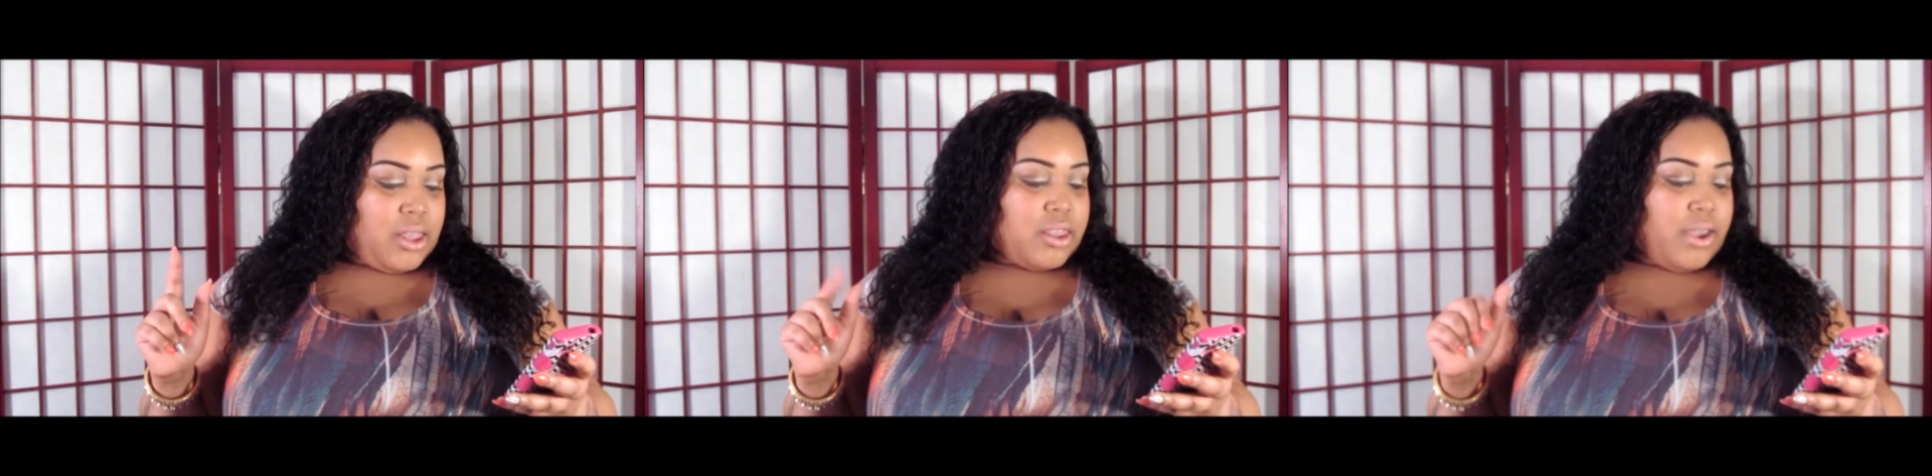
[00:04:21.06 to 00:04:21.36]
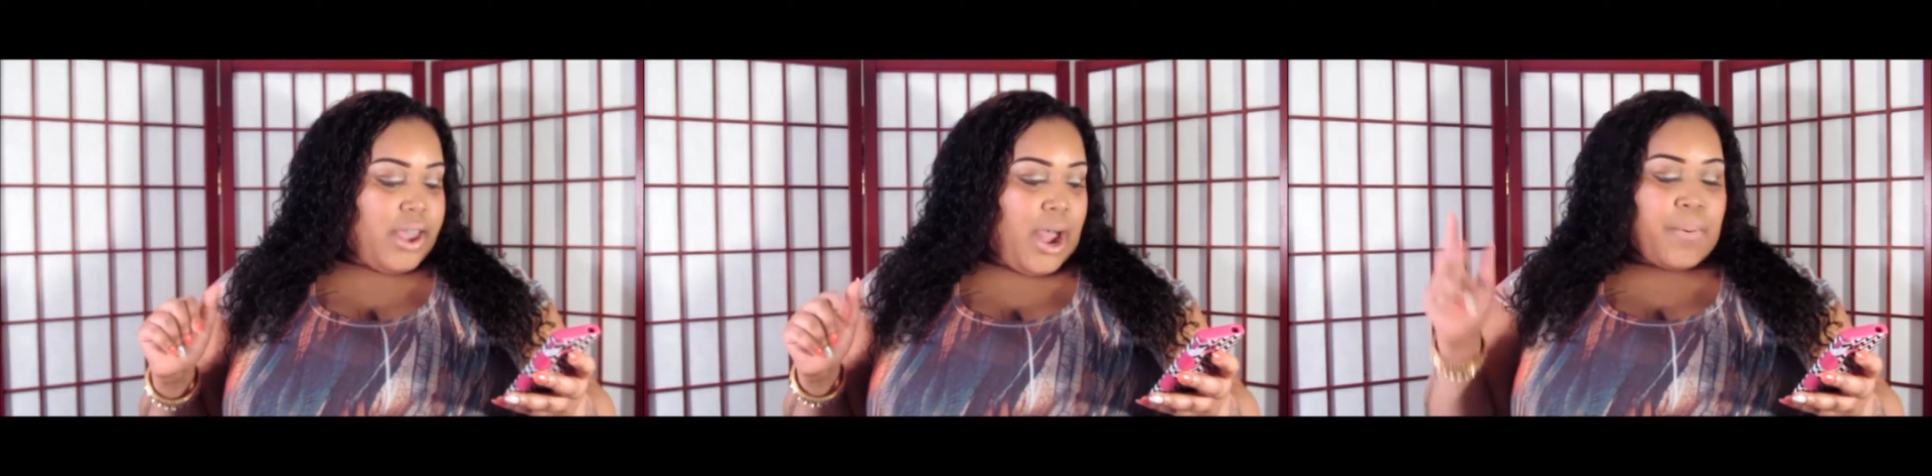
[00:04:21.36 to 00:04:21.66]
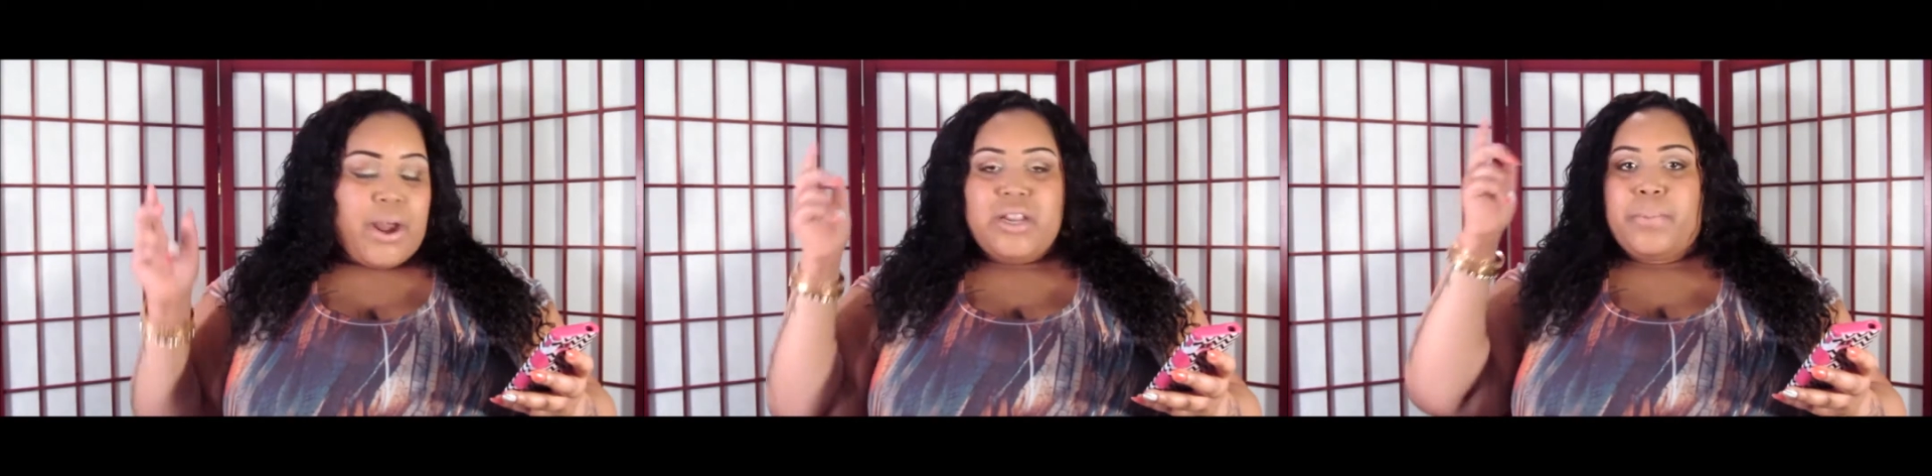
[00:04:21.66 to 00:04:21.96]
So yeah, I'll
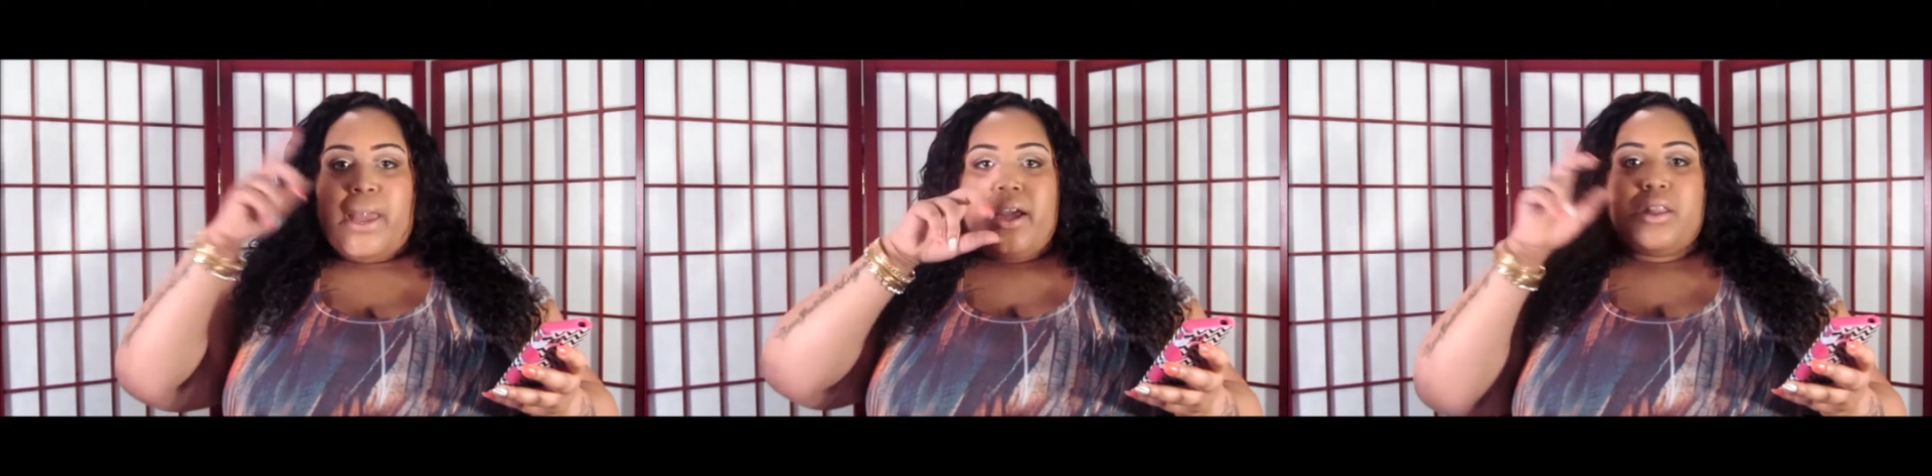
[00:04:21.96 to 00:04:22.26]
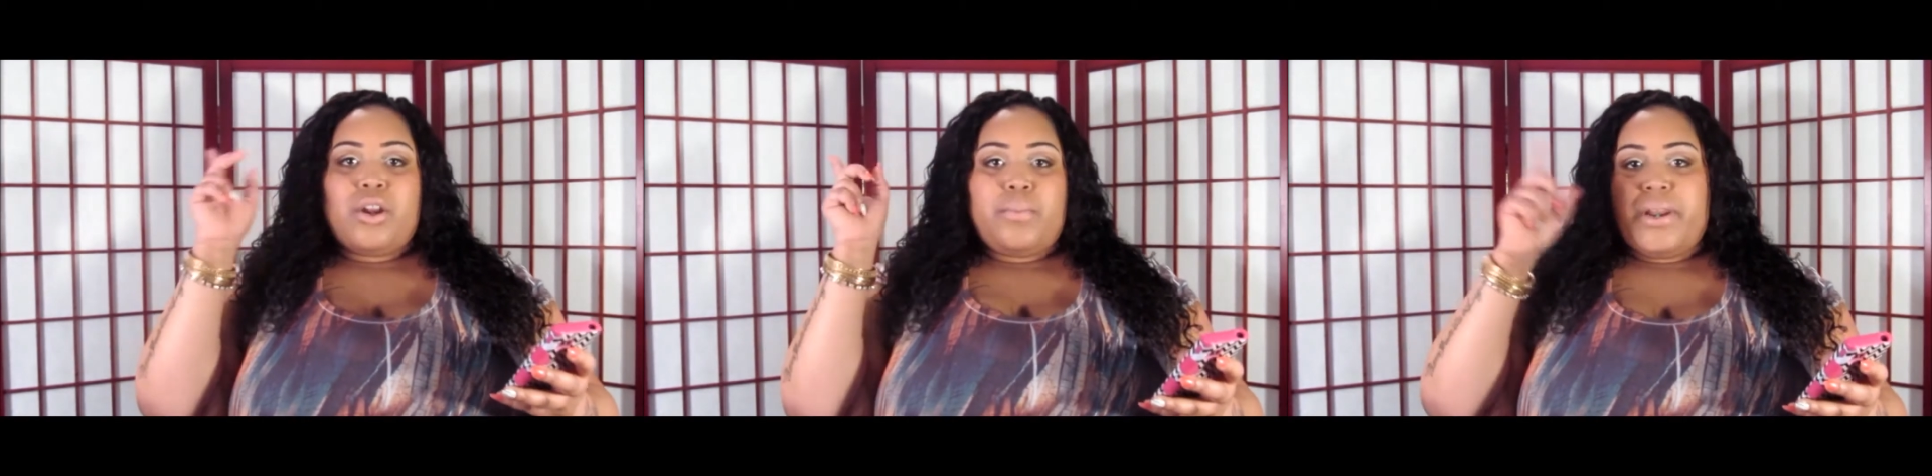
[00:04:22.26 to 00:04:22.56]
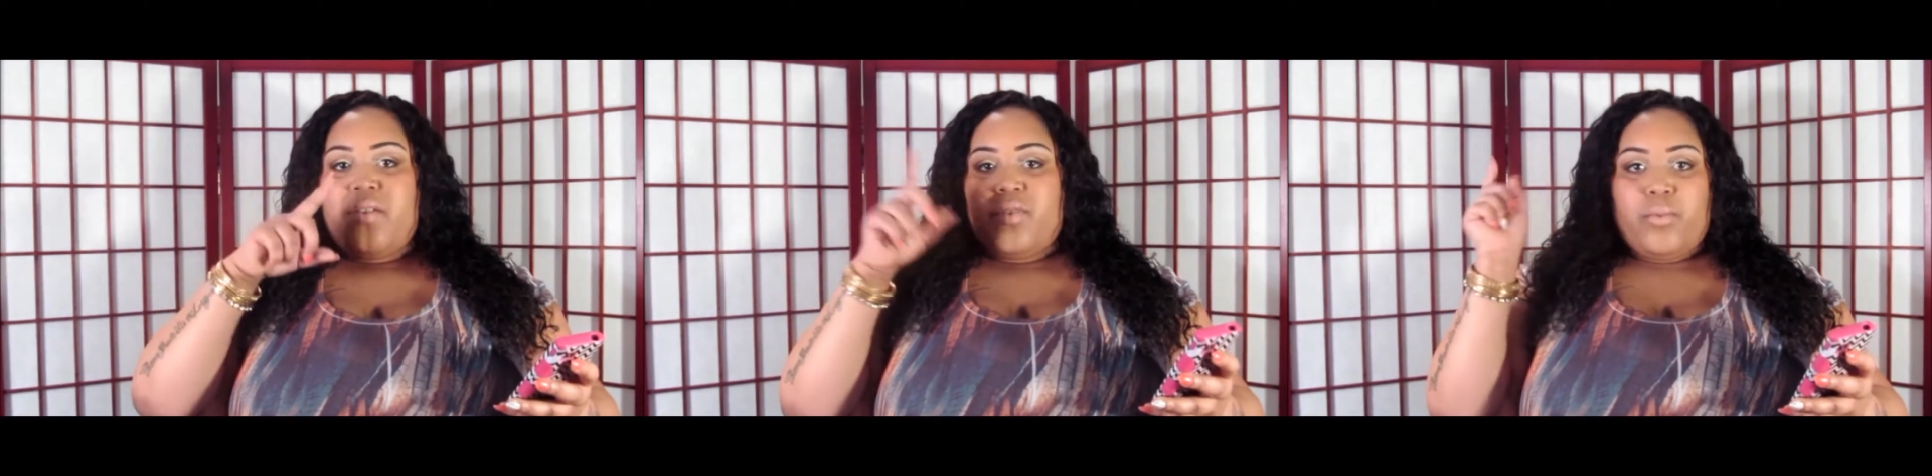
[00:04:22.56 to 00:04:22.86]
probably play a little bit
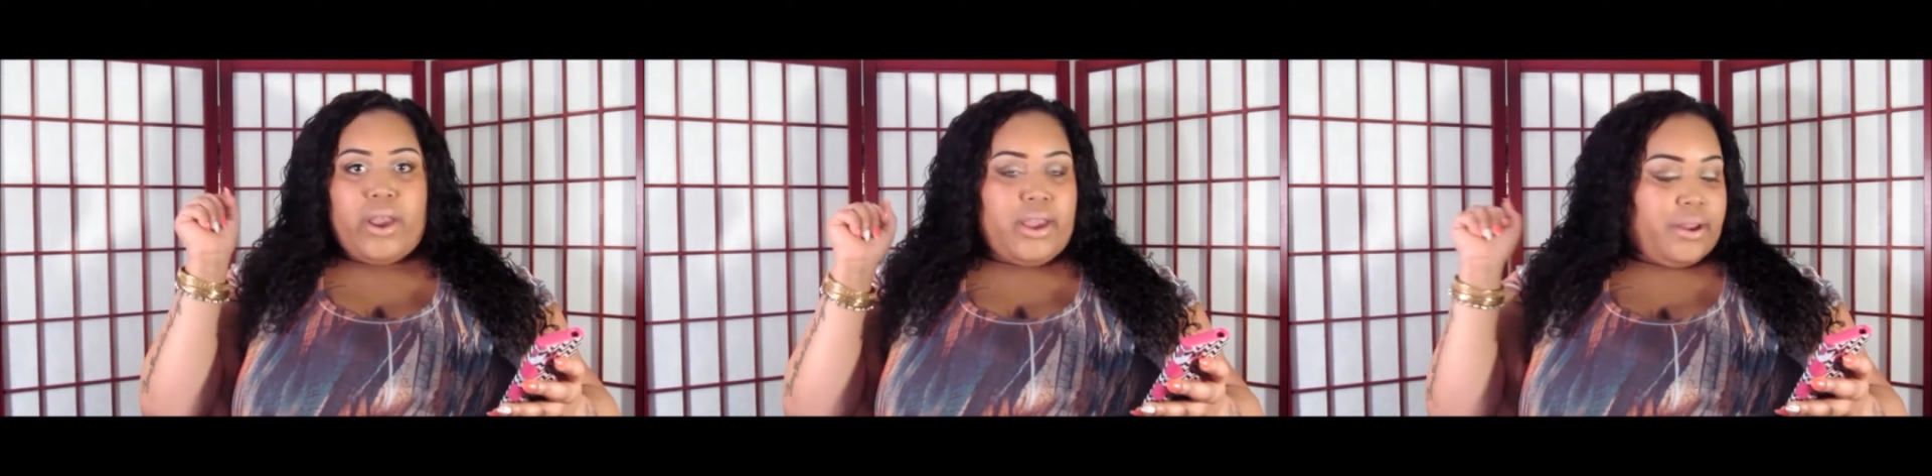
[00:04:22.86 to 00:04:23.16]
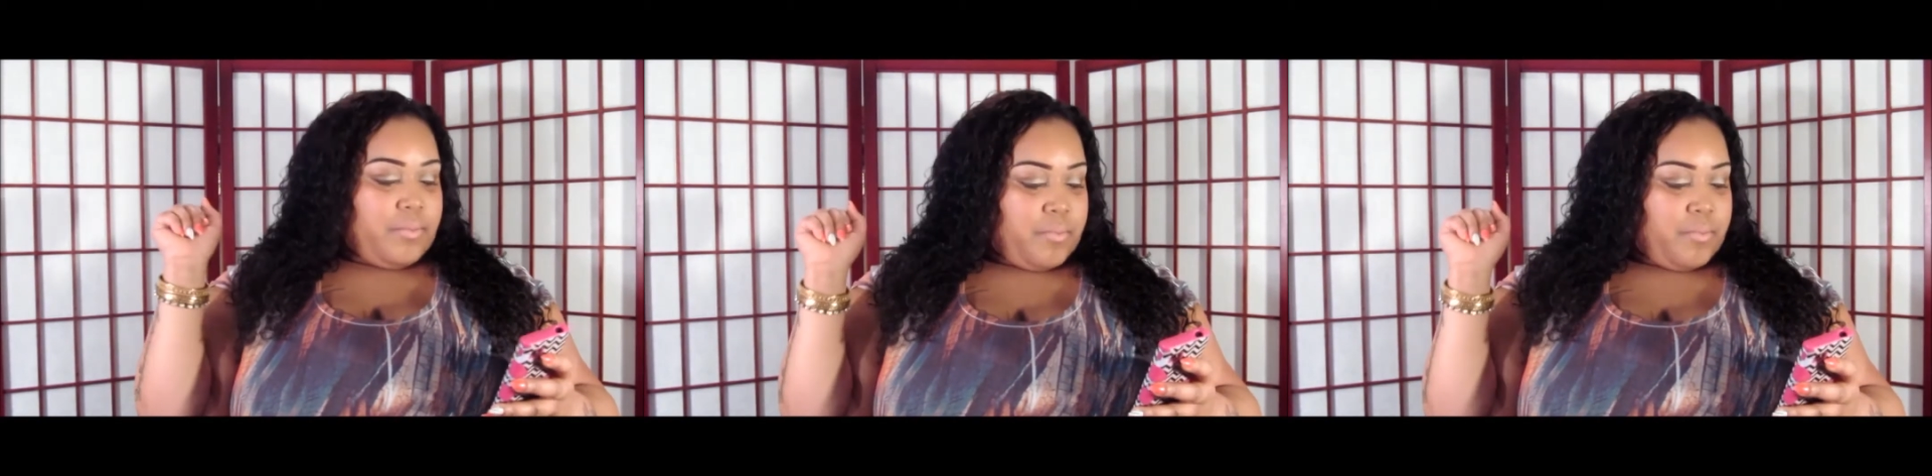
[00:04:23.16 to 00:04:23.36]
of it right here.